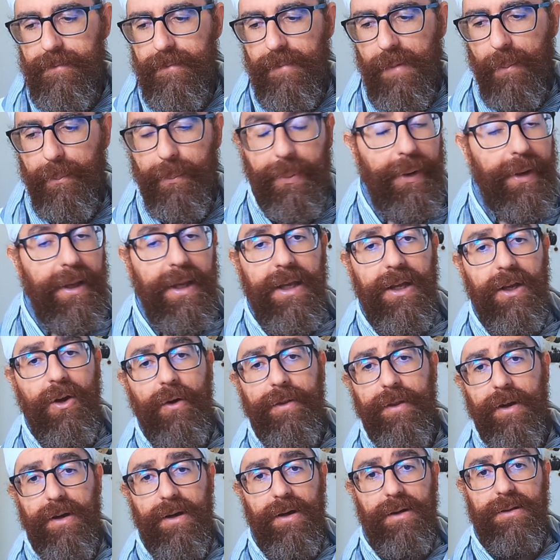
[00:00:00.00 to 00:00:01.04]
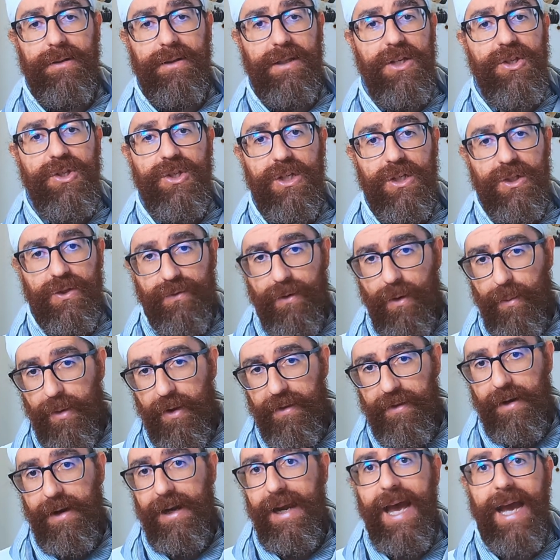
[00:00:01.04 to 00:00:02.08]
bringing other teachings from
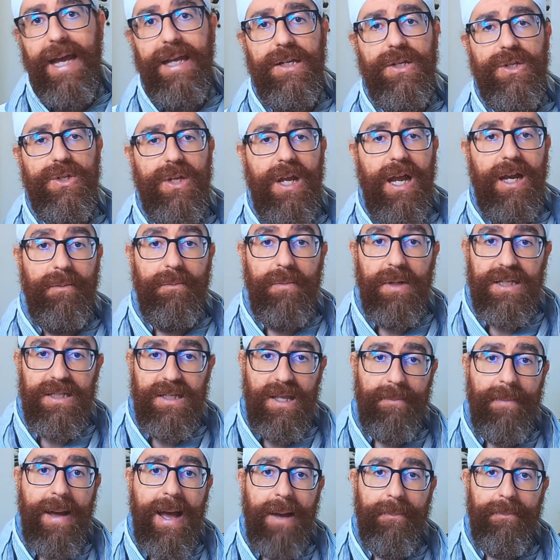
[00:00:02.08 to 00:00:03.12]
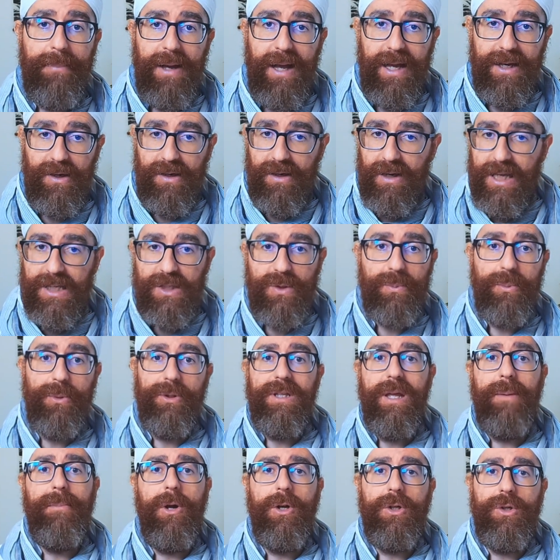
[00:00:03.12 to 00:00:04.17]
other lines and mix them up and let's put
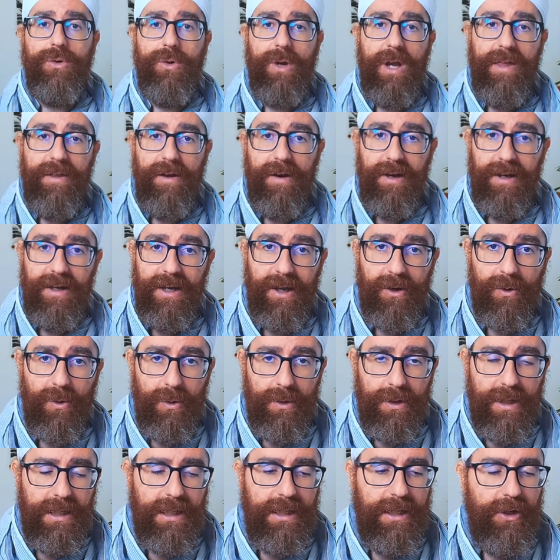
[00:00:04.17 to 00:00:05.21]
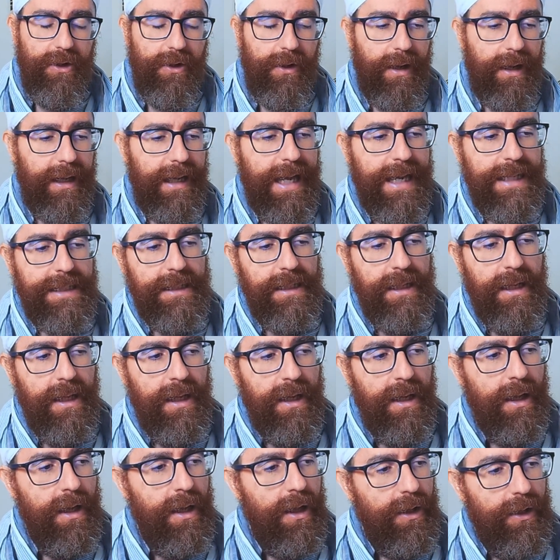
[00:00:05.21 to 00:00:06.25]
them all together in a Kundalini Yoga class.
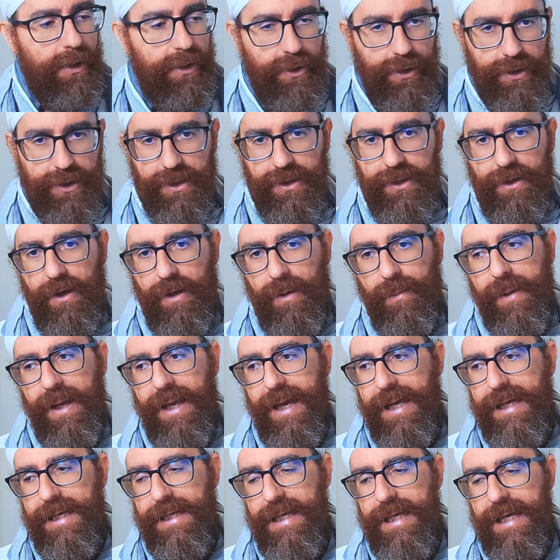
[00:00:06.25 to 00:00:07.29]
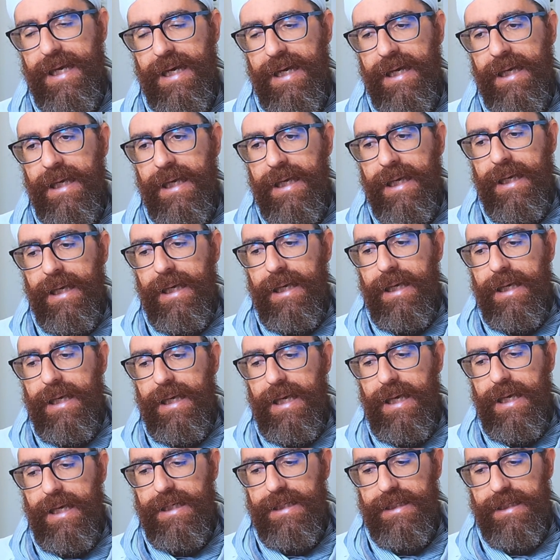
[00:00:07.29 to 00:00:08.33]
Not at all. My idea
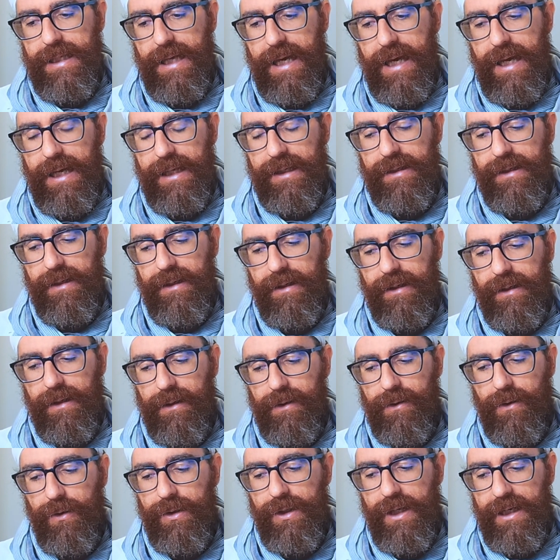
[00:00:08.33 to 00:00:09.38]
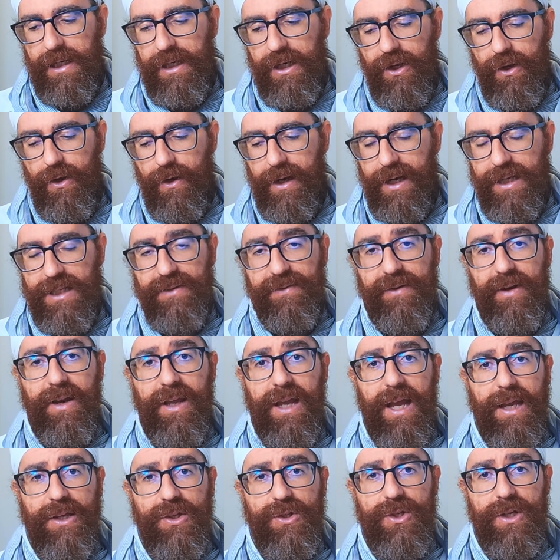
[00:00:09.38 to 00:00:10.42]
is that Kundalini Yoga is very
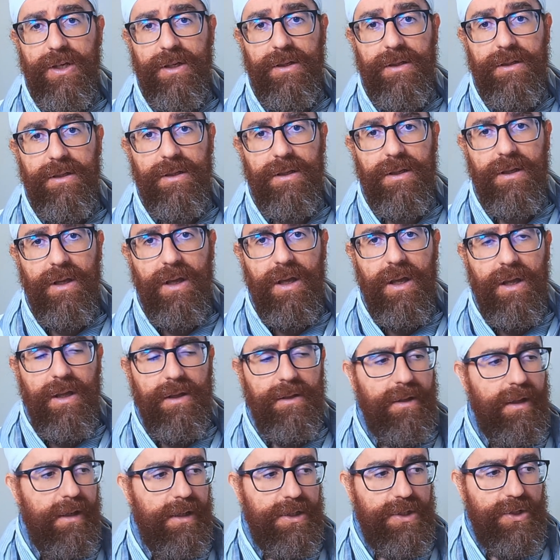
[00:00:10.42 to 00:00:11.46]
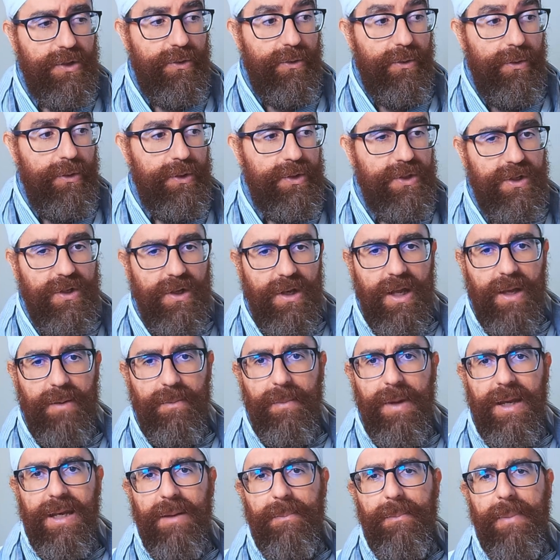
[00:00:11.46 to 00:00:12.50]
ancient. There is roots in
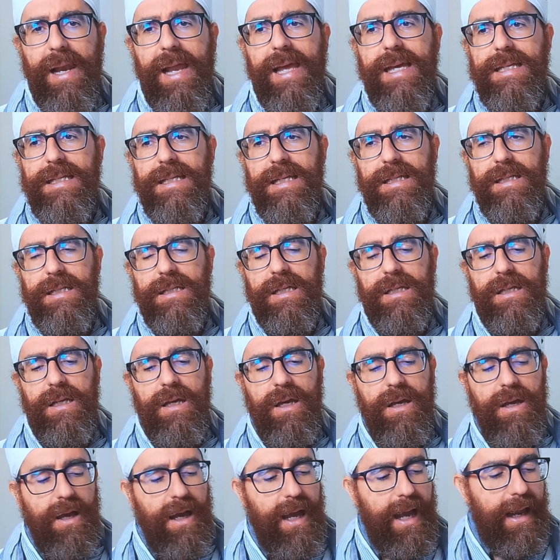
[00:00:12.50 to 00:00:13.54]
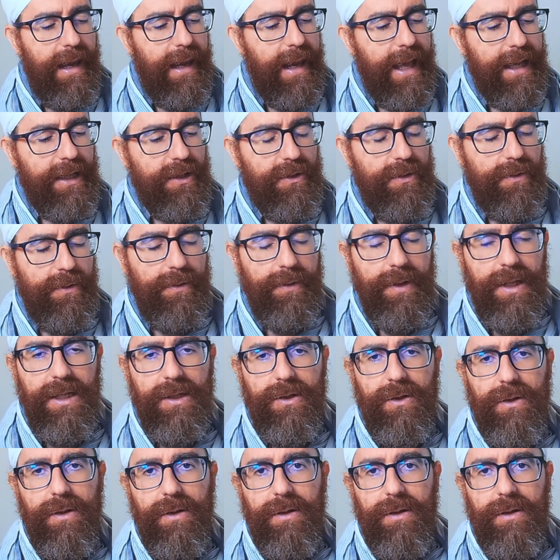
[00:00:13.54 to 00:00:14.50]
many places. I like to read